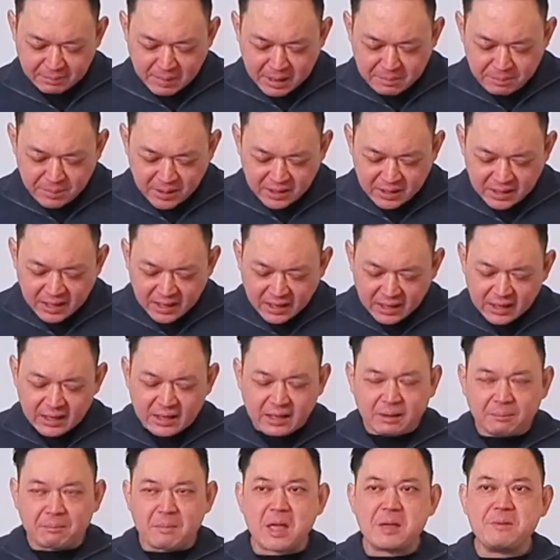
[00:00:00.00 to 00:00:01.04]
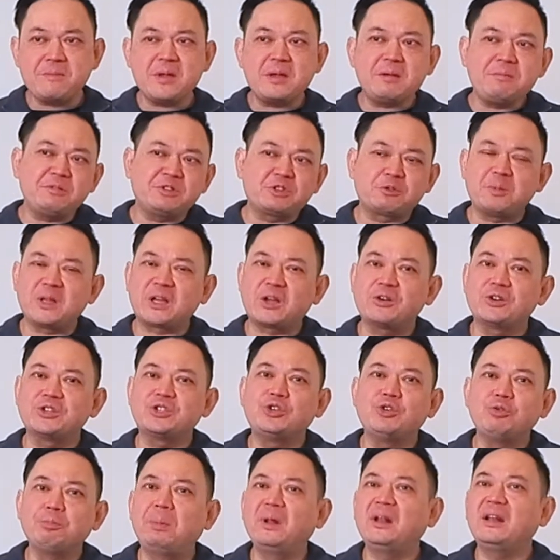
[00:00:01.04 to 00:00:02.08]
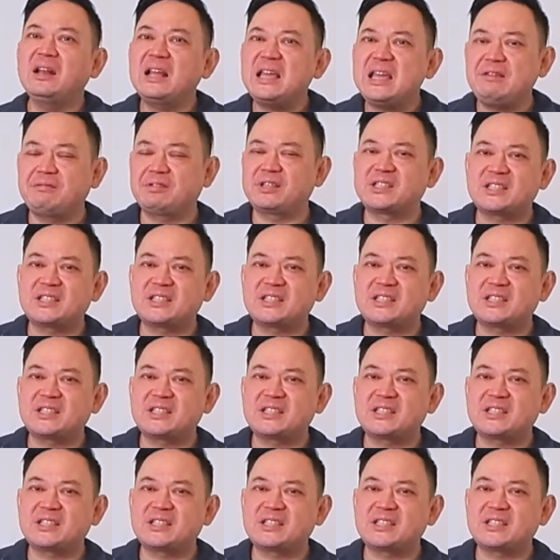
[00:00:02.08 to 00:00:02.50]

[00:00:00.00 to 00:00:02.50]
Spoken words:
Maybe it's because you believe